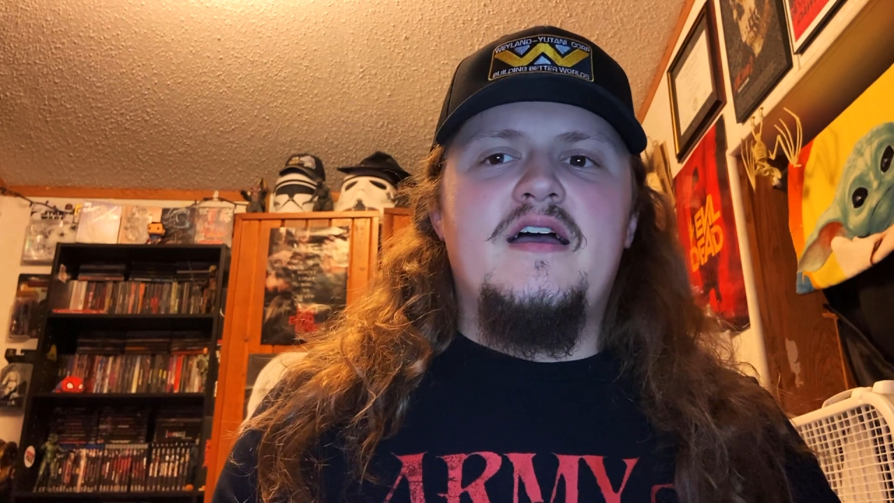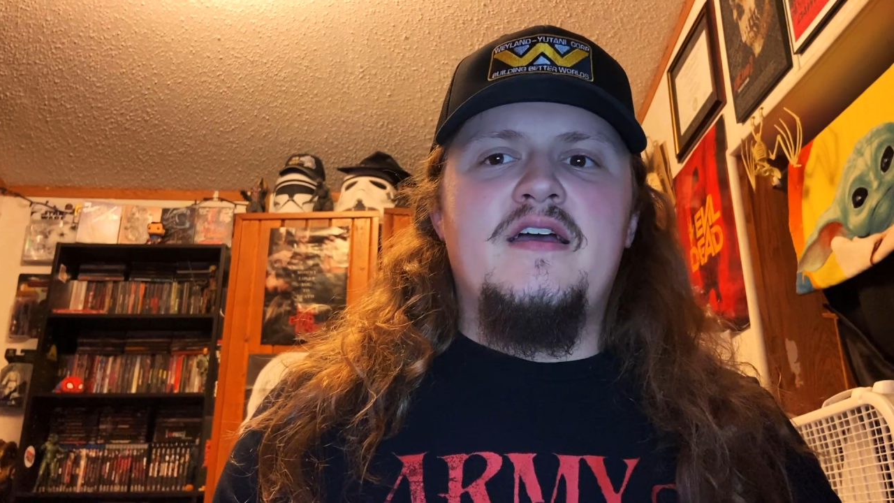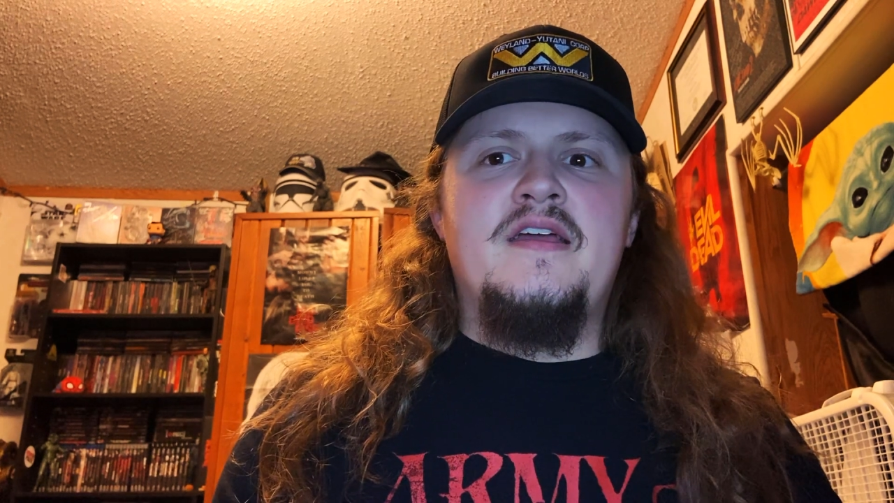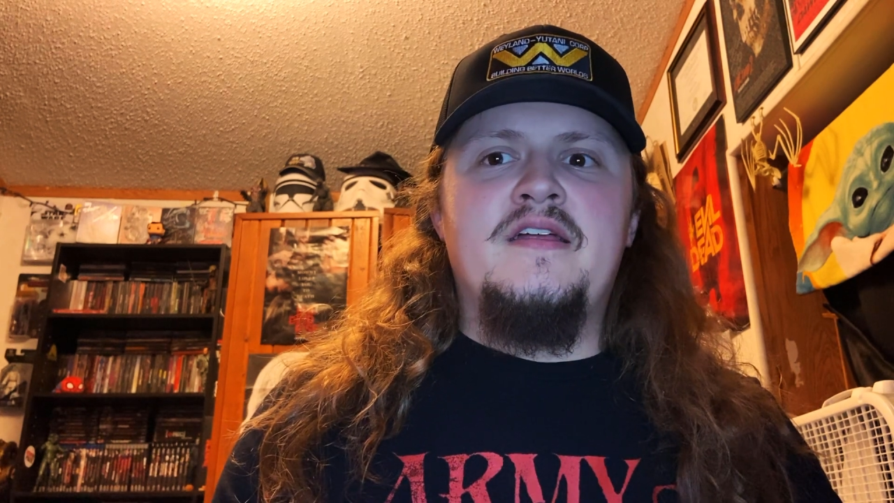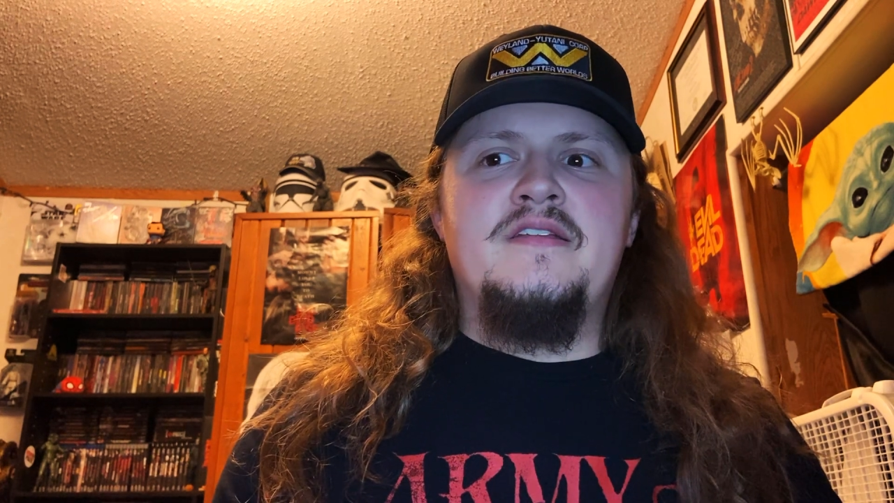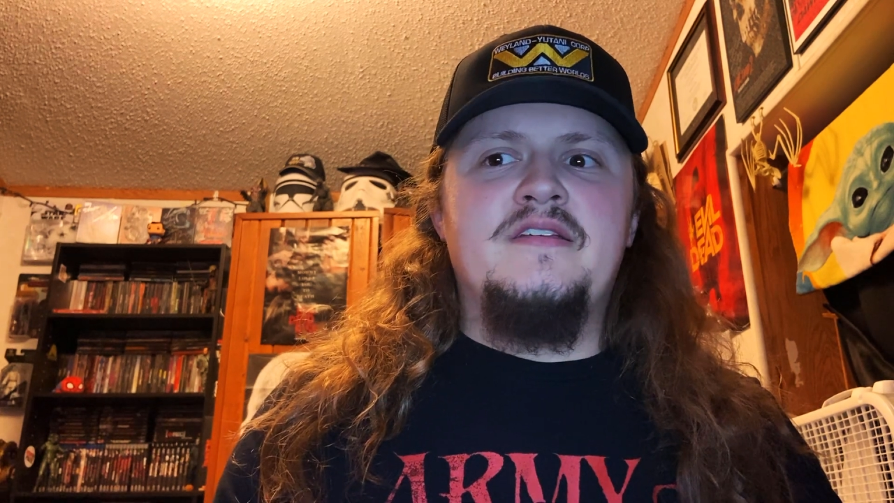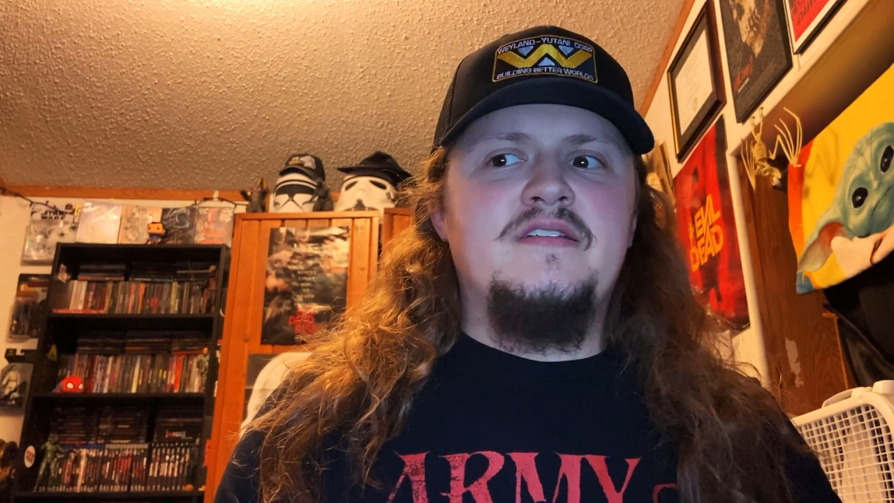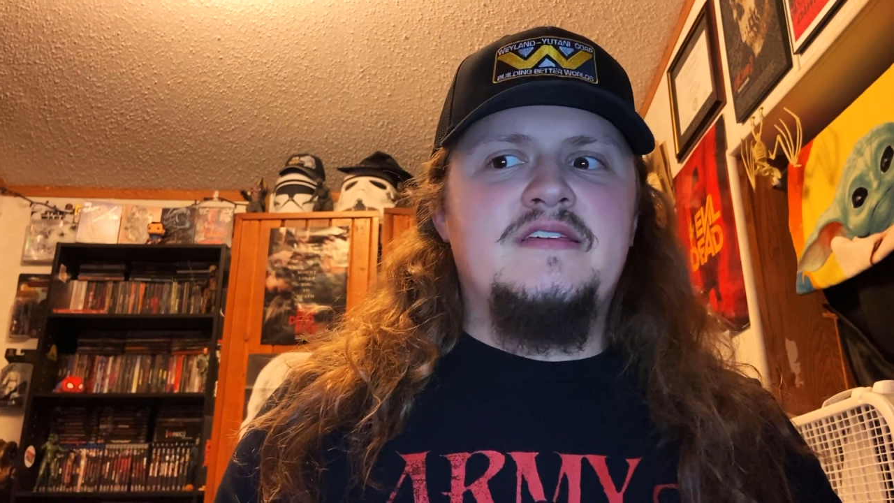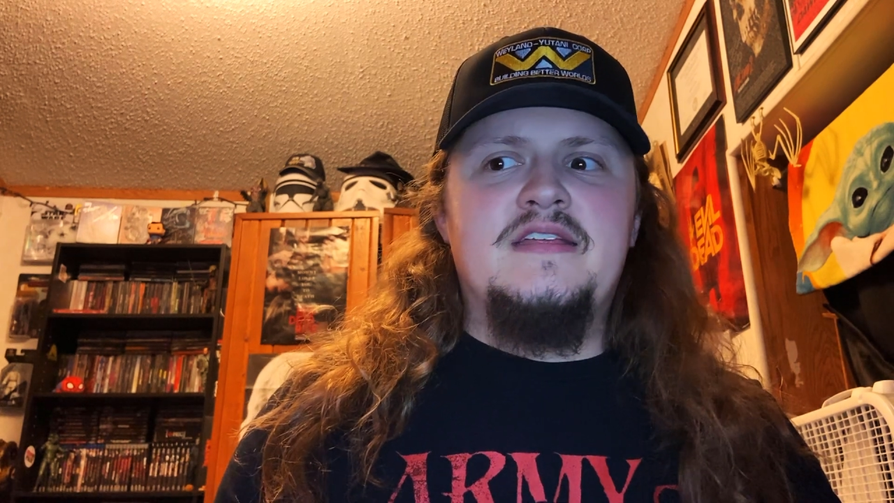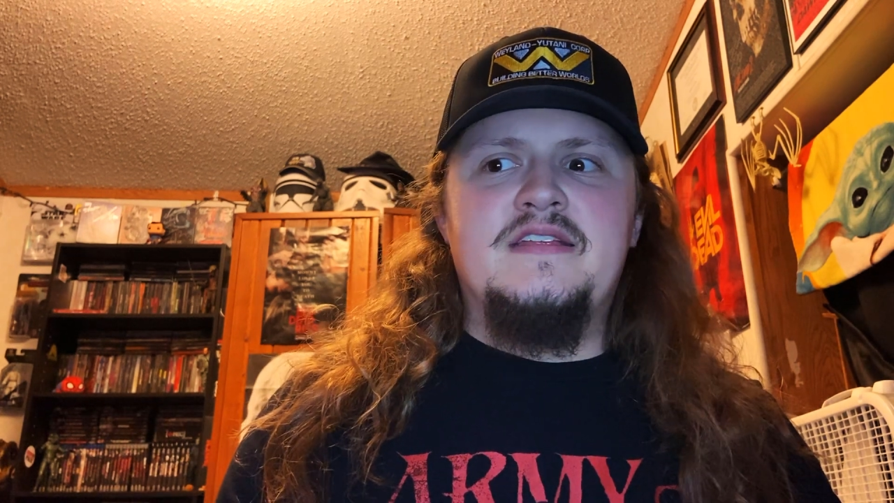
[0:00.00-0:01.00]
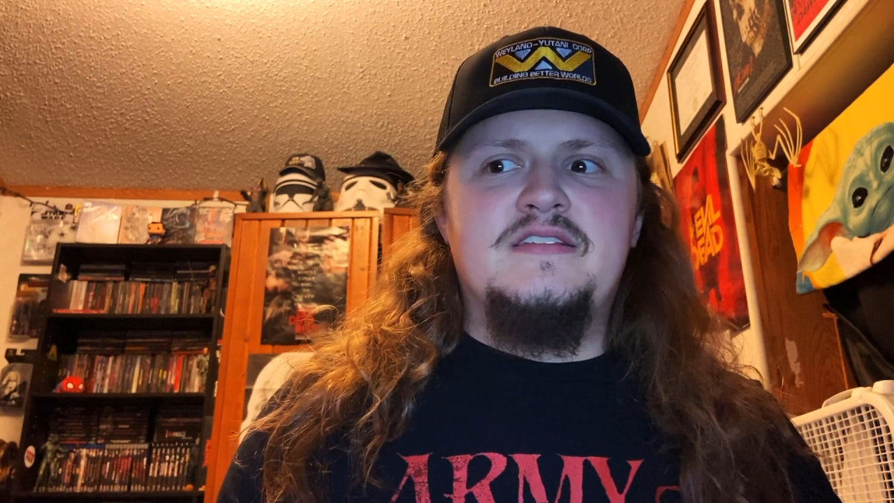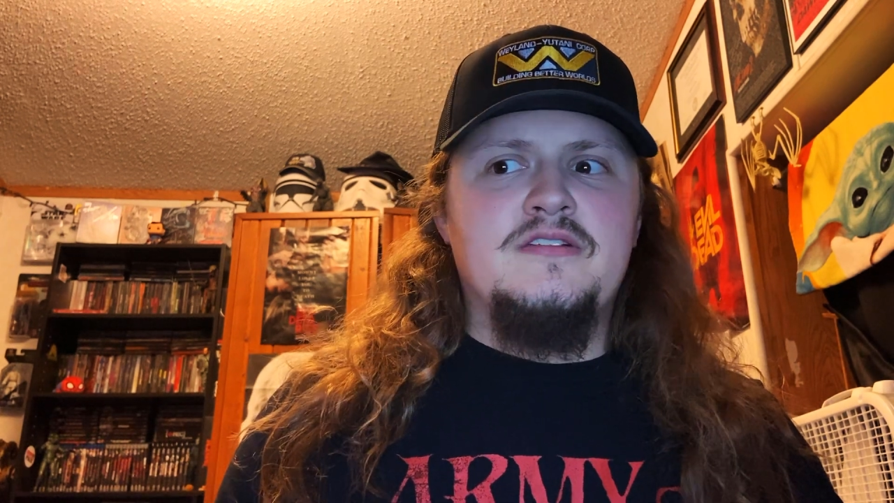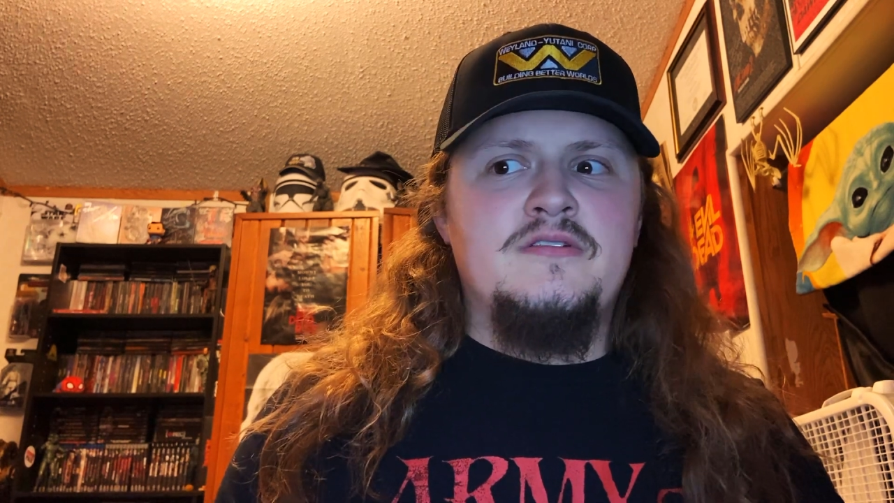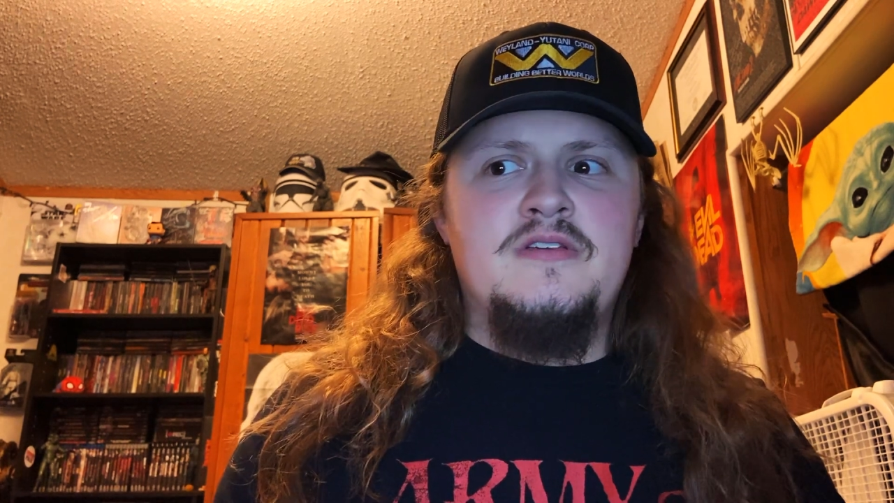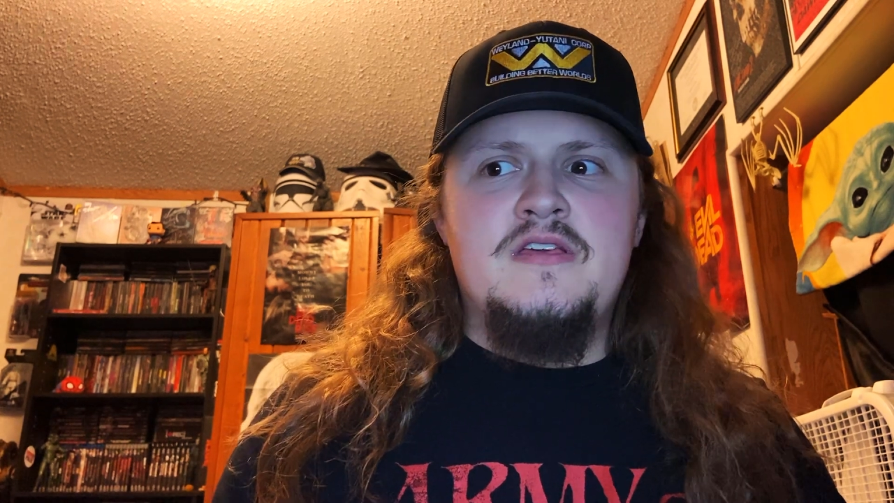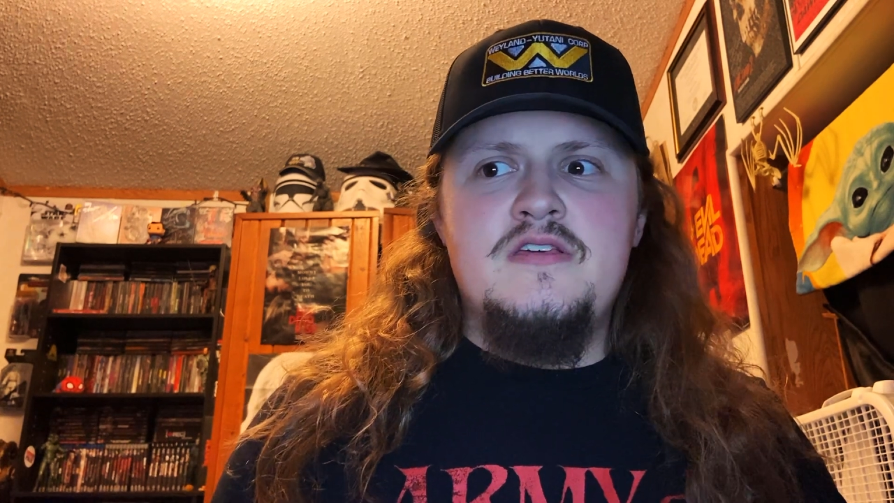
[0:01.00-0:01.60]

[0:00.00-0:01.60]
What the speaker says: and getting to